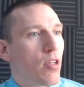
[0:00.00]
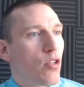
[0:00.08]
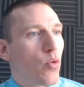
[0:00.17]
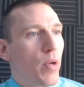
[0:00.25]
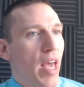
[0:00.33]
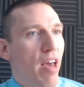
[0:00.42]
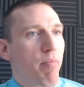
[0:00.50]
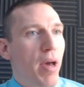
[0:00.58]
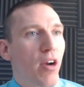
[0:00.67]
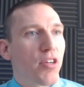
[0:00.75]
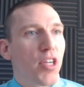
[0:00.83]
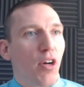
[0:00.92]
So we have
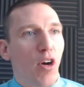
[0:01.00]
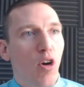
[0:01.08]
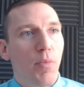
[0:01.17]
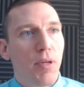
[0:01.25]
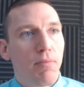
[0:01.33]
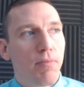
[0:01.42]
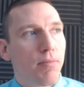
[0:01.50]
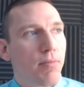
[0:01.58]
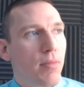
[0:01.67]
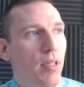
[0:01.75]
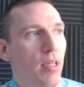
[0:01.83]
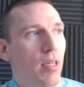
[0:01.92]
PowerShell open.
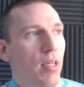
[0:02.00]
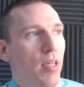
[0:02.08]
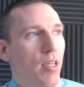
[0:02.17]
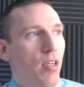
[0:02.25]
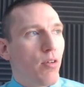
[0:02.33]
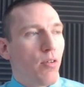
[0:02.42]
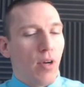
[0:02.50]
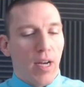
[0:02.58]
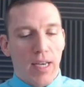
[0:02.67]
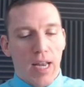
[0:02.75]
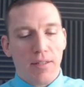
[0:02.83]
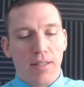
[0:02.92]
right,
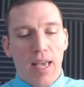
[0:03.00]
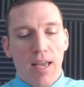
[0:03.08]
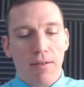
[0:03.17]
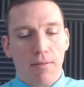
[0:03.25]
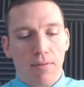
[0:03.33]
netstat.